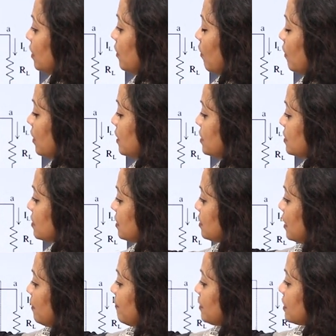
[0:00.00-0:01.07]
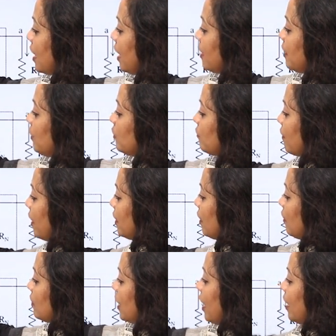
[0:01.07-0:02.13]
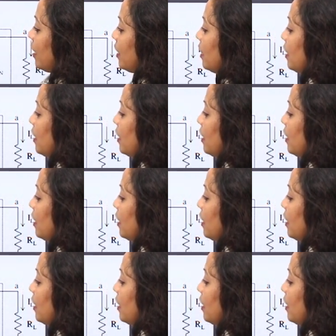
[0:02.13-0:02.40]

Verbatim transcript: load resistance in which I need to find out I,